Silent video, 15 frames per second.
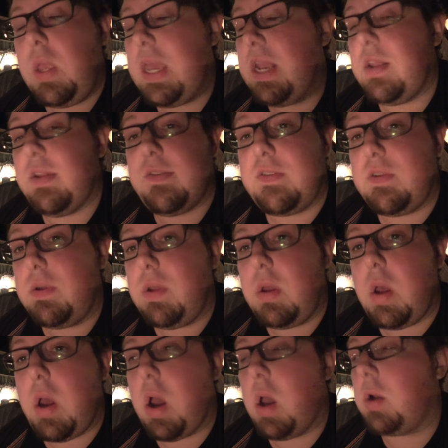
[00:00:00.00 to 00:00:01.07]
it is
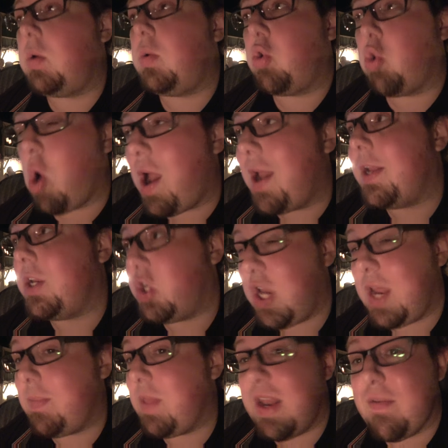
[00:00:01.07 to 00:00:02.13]
a crying
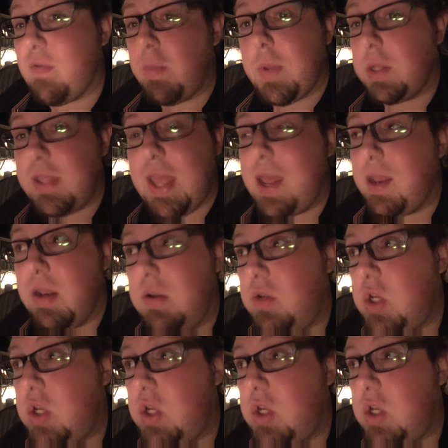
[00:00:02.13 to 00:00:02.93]
shame they never built that.